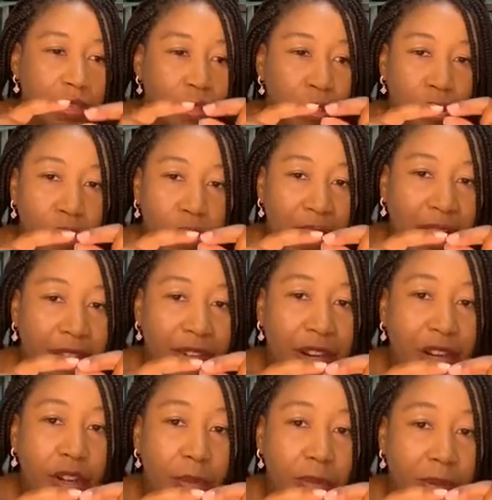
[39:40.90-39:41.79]
So
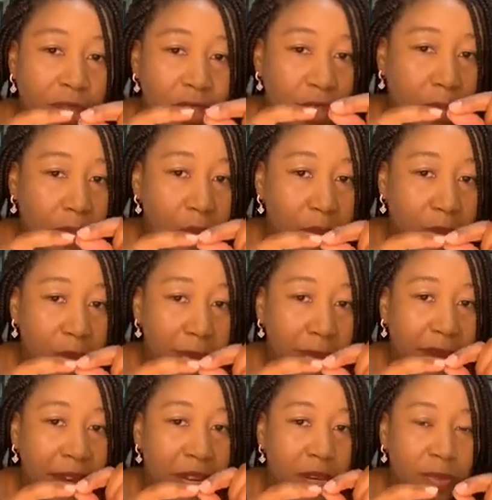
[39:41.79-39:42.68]
having a colposcopy with a
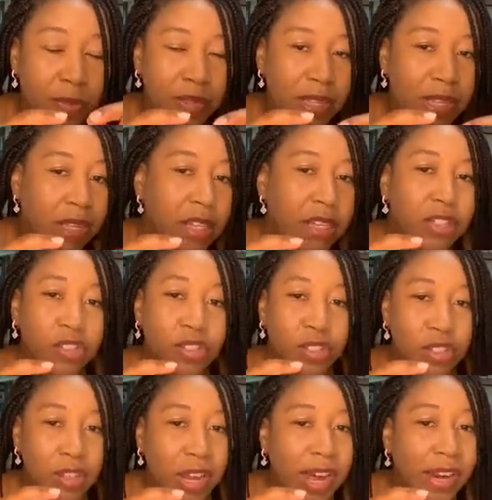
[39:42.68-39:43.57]
biopsy
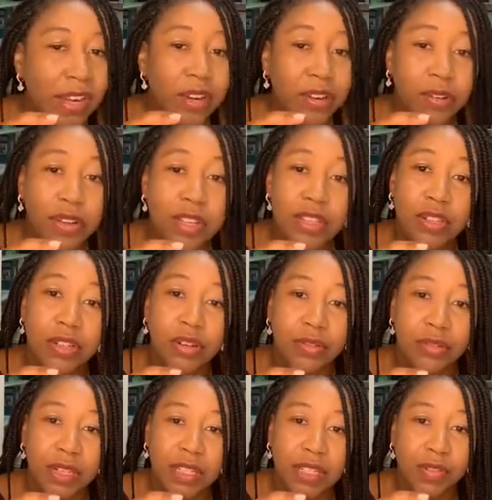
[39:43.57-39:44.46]
should not increase
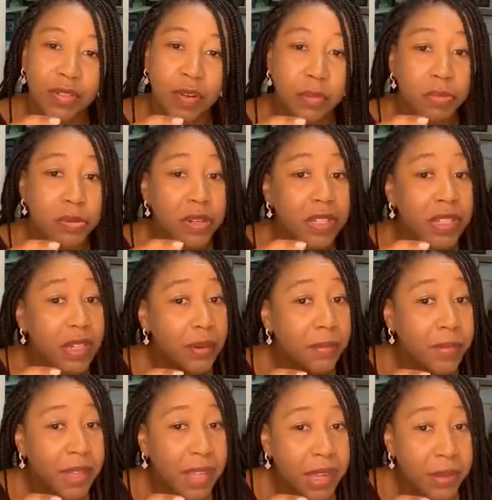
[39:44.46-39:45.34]
your risk for
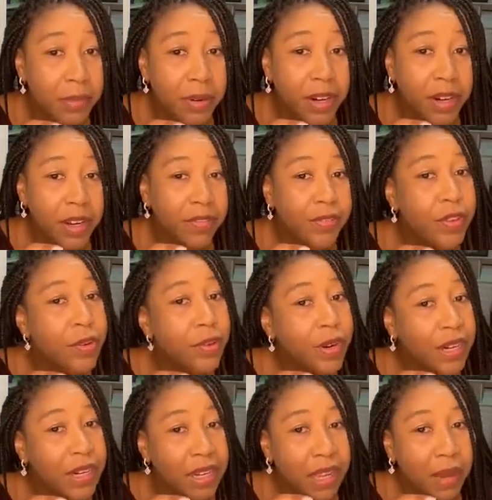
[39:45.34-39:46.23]
preterm labor if you
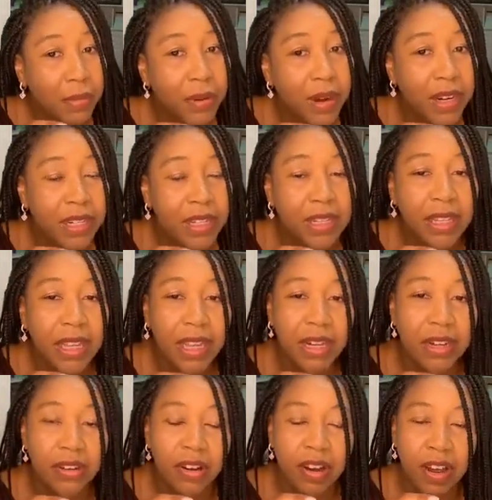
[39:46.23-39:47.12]
were to get pregnant
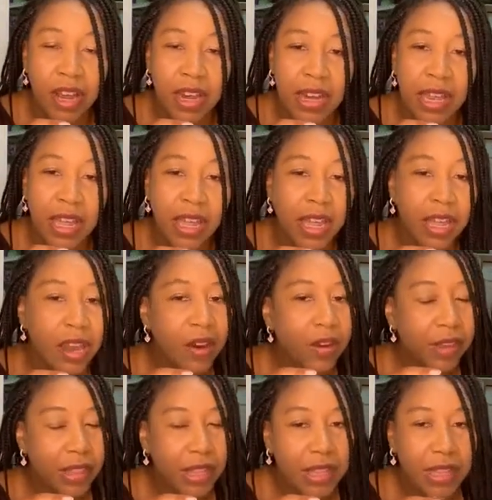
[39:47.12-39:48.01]
later on.
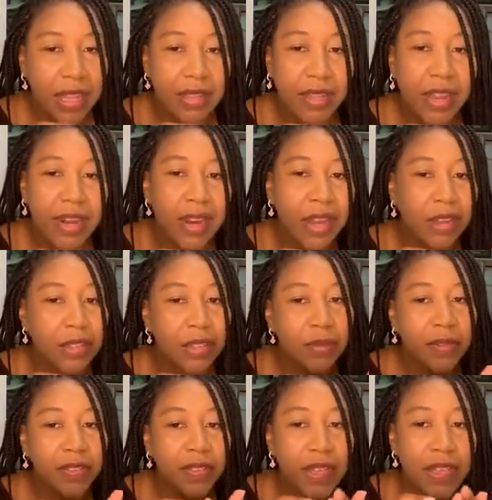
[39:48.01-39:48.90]
anything like that. Now,
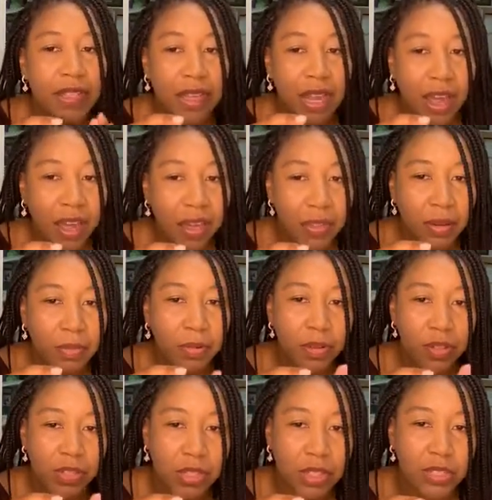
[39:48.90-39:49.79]
some of these other
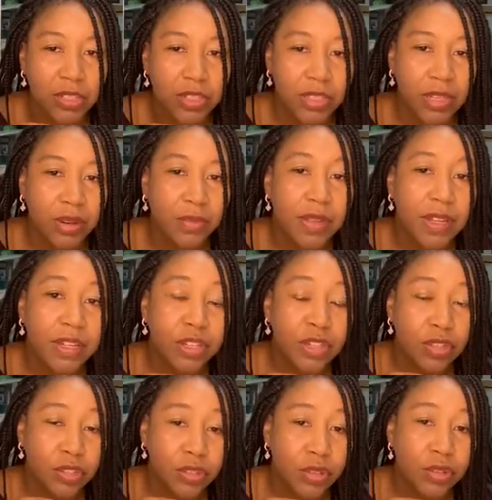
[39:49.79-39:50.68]
procedures that we
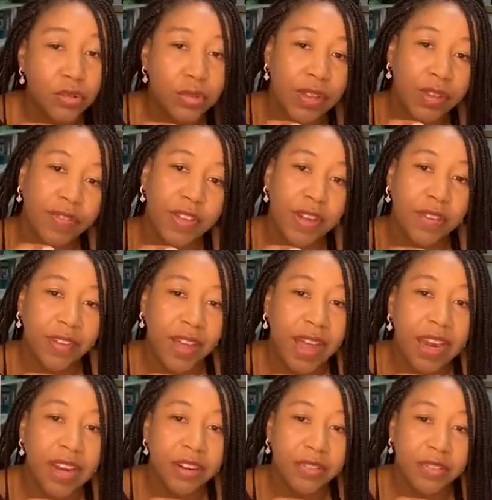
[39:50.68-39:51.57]
could do if you have
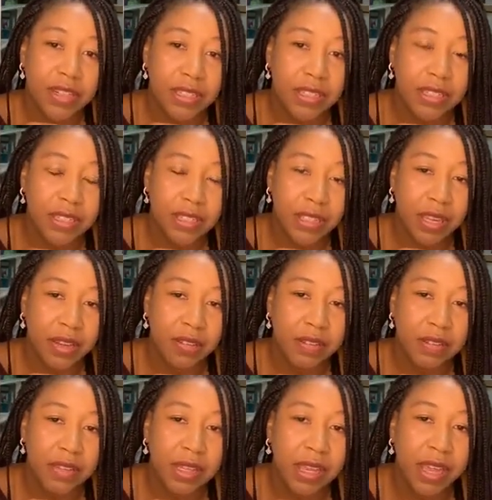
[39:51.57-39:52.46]
higher risk
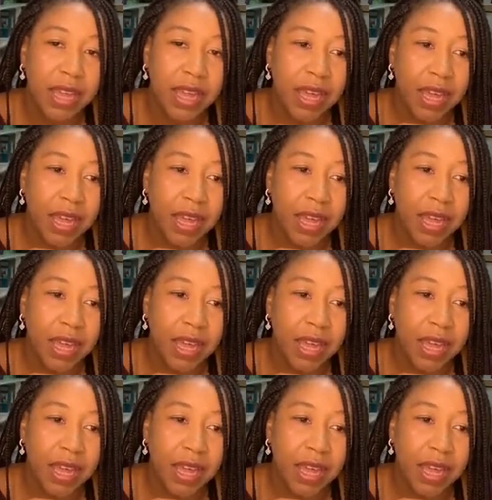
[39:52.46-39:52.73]
cells